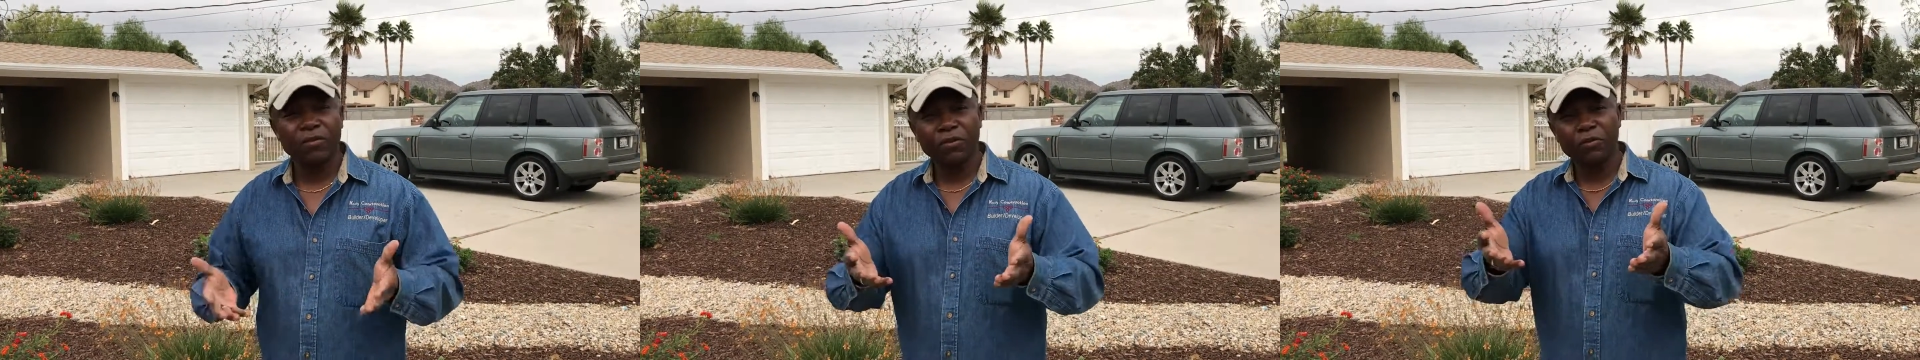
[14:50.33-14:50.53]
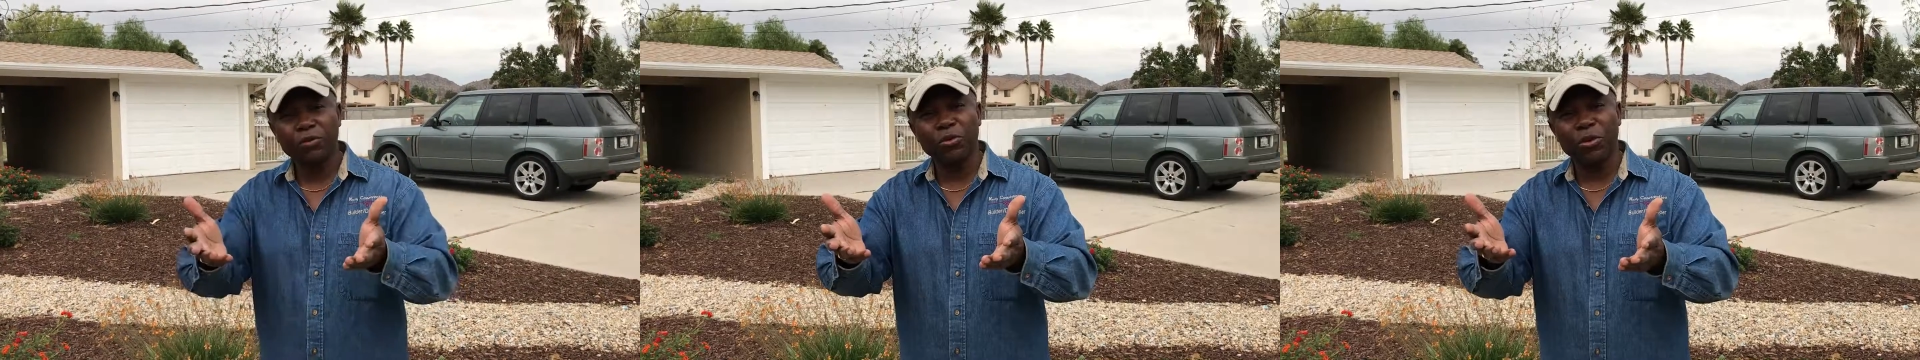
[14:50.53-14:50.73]

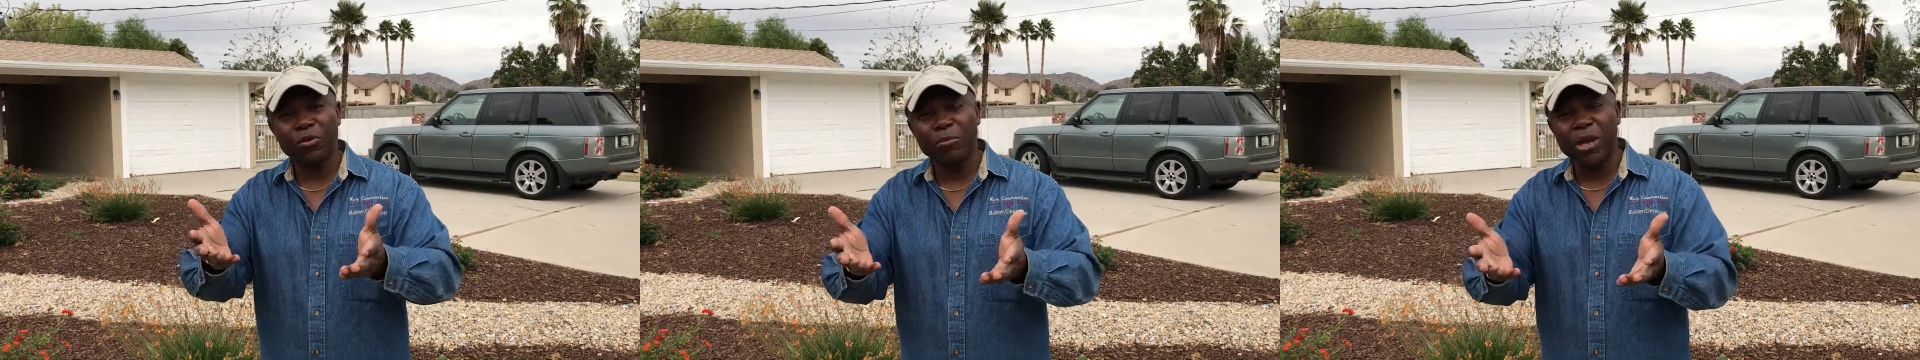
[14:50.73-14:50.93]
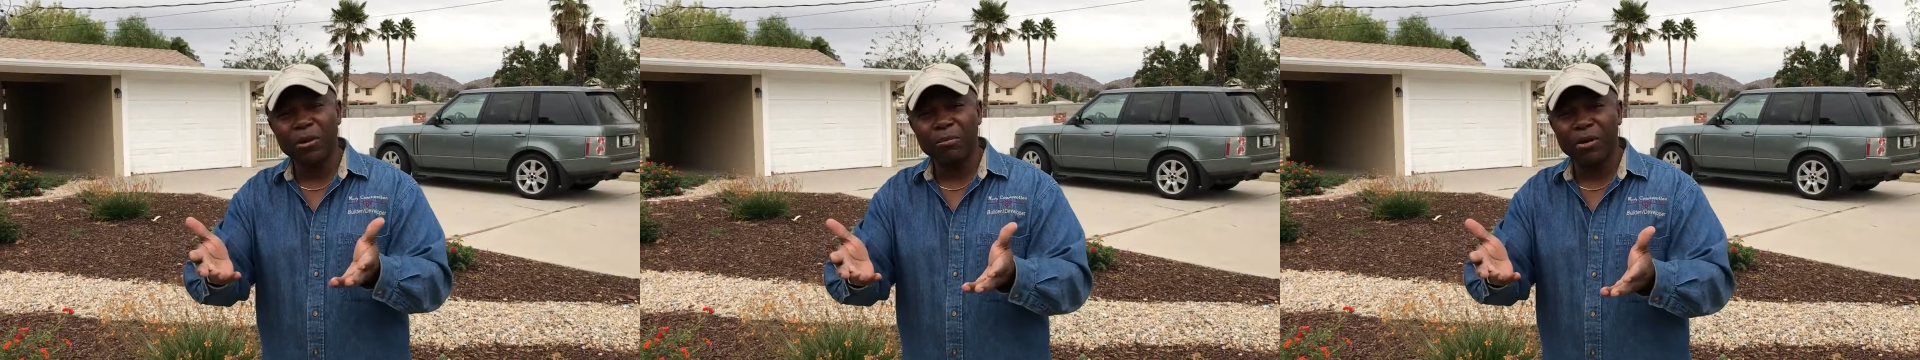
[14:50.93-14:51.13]
So if you
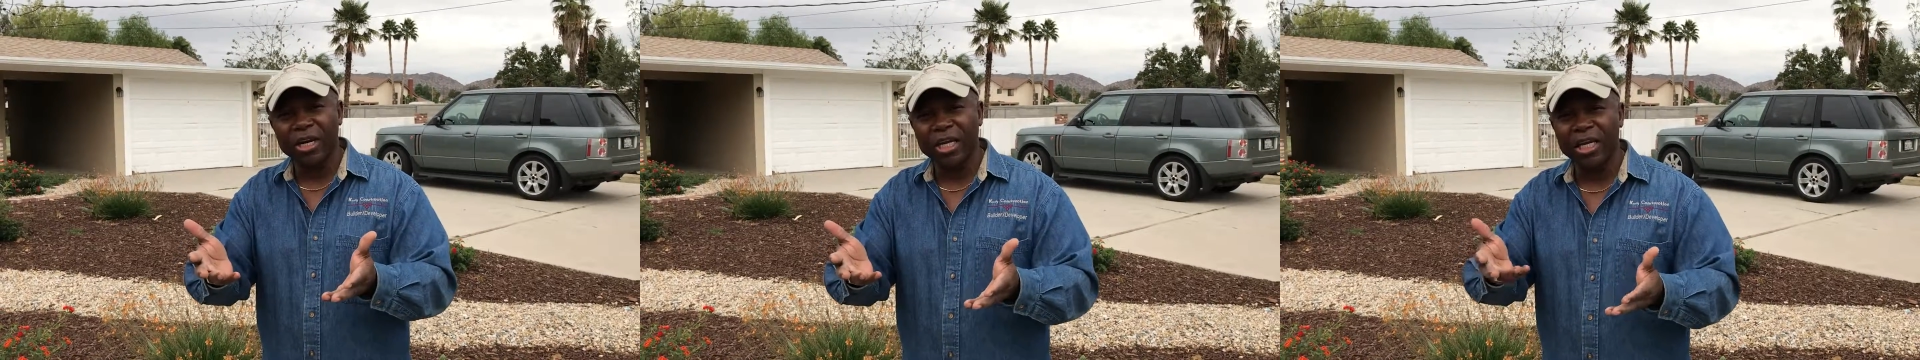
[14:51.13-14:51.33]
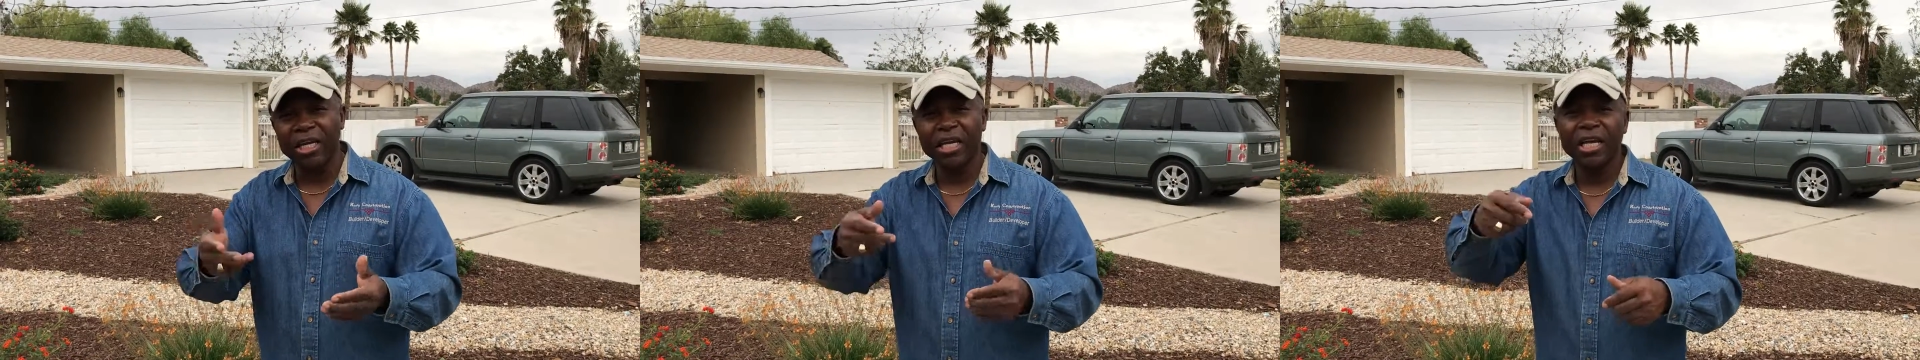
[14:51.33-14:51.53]
want to make
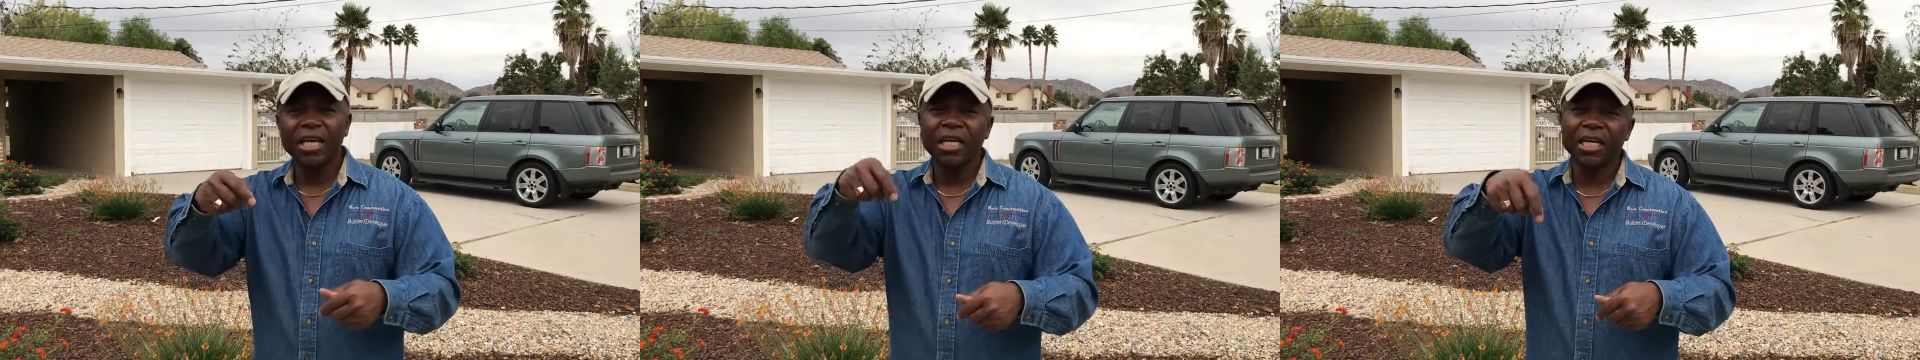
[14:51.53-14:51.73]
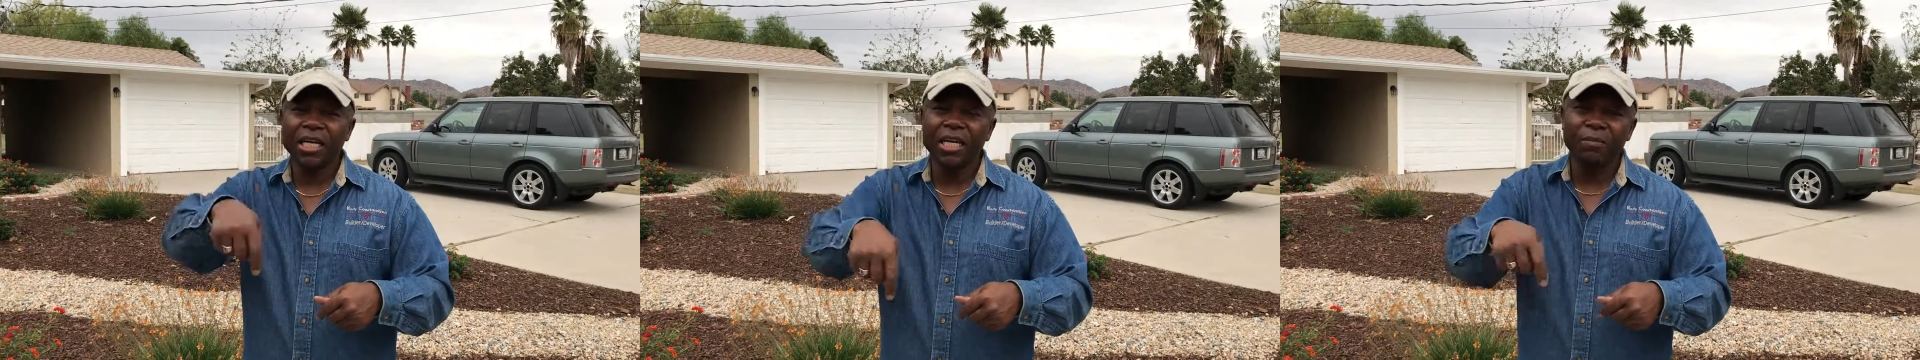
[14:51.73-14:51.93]
money,
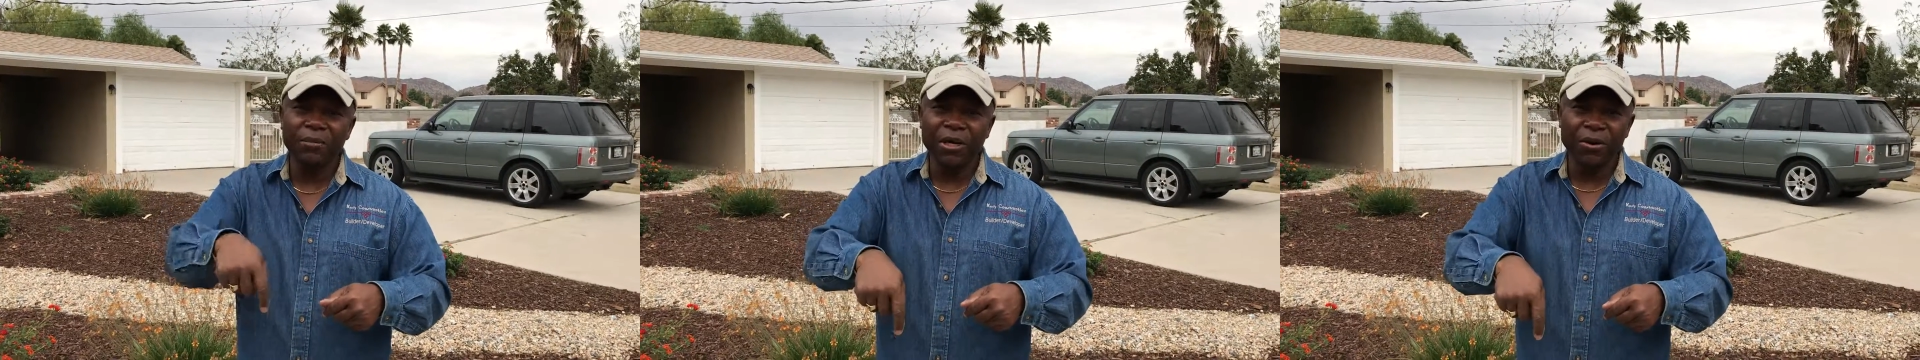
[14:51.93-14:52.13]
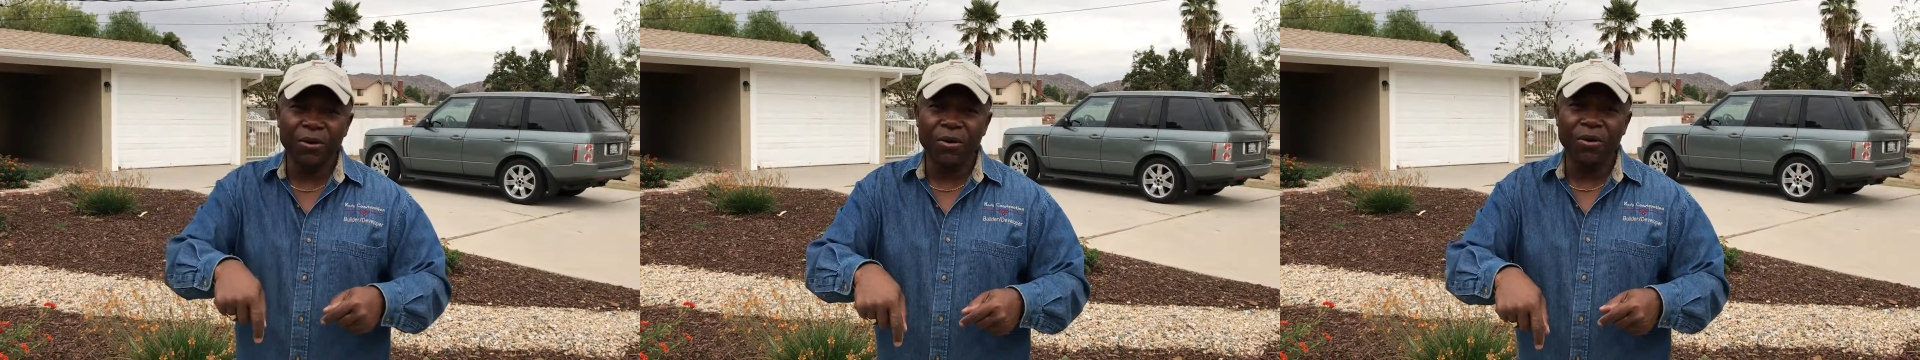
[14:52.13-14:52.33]
click
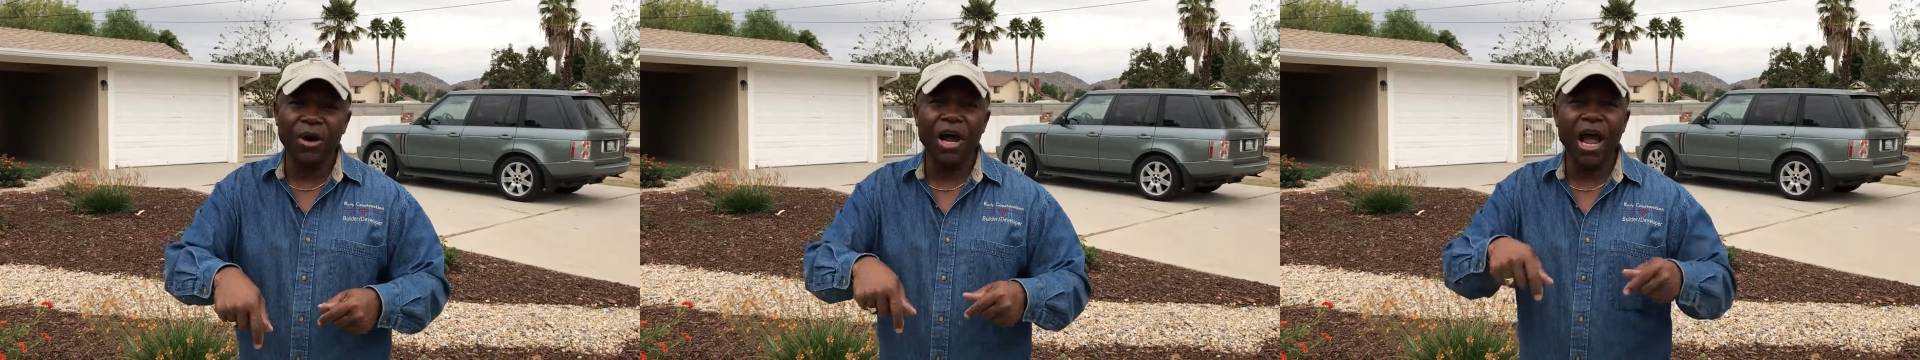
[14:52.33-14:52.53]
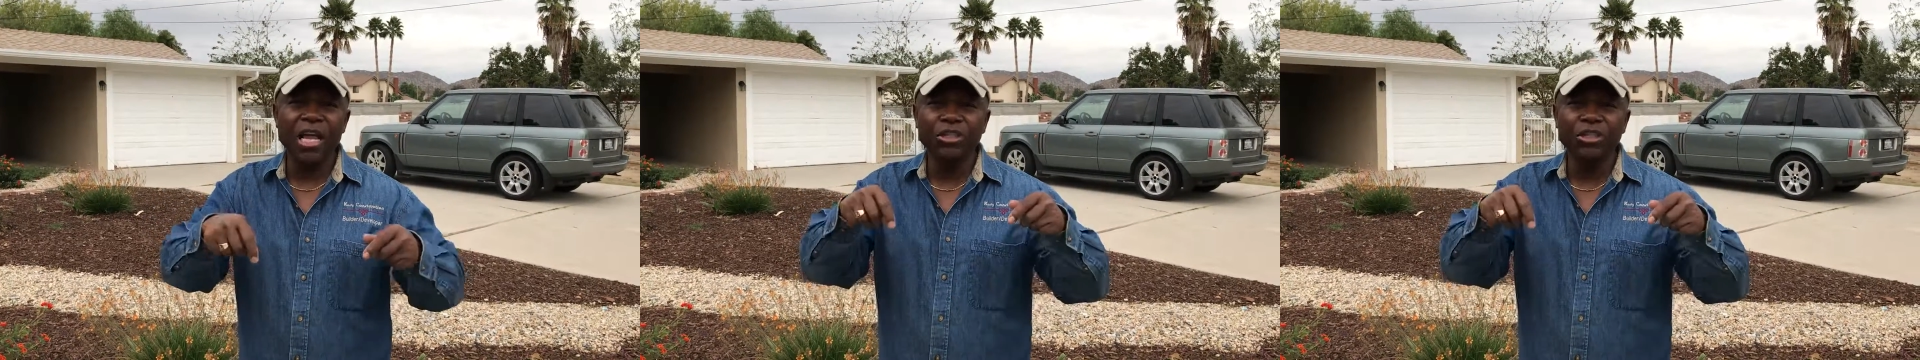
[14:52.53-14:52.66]
below